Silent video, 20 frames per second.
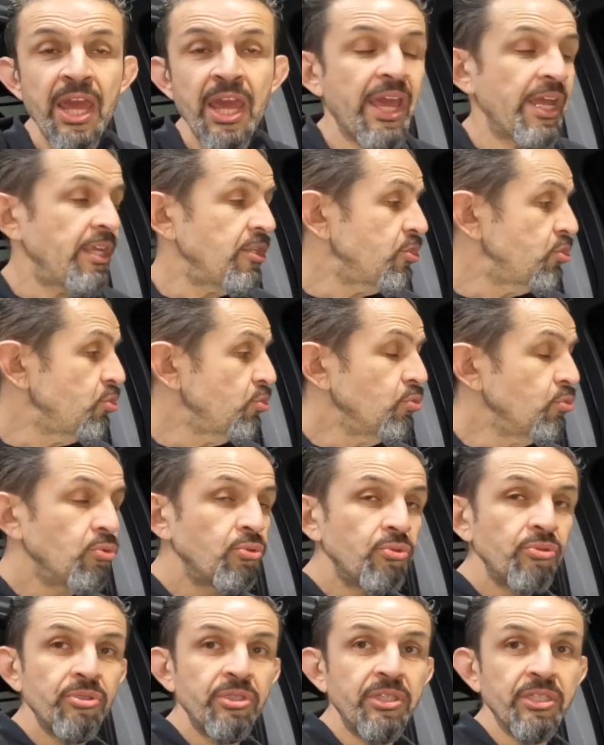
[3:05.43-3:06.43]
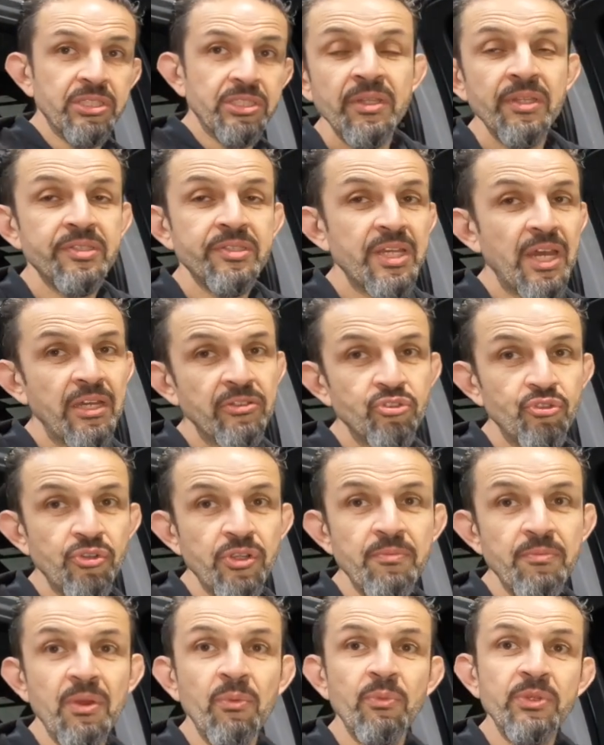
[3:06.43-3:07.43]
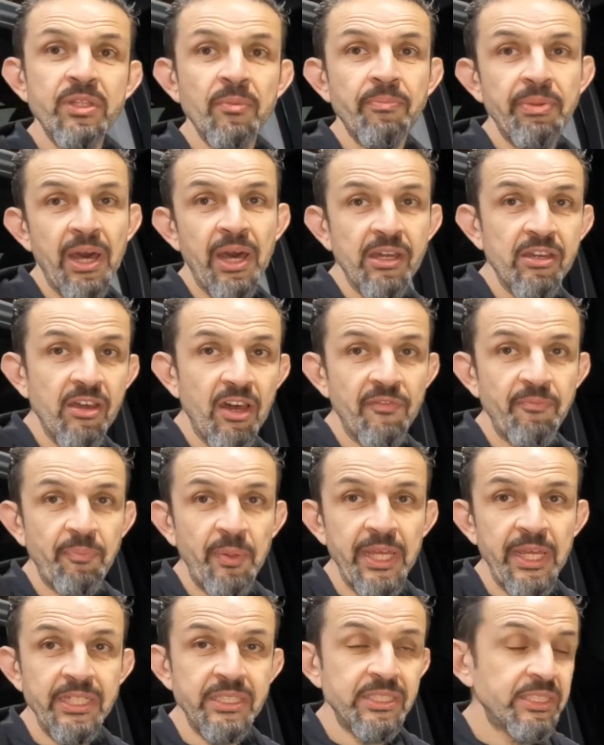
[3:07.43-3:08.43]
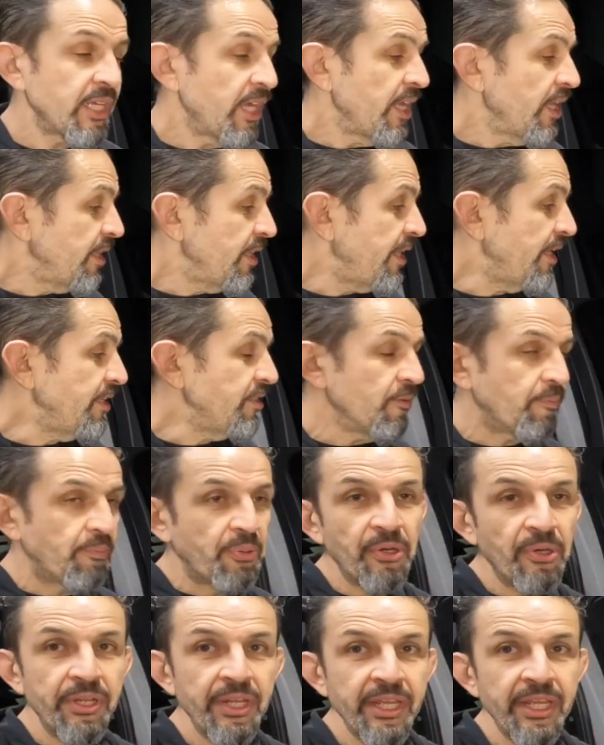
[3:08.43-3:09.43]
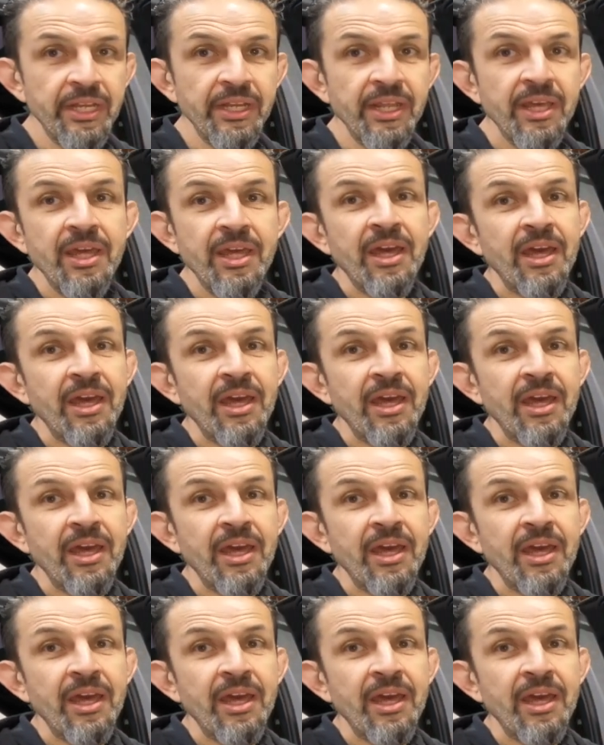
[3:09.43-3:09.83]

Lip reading: and do the sound treatment with the block off plates than to put in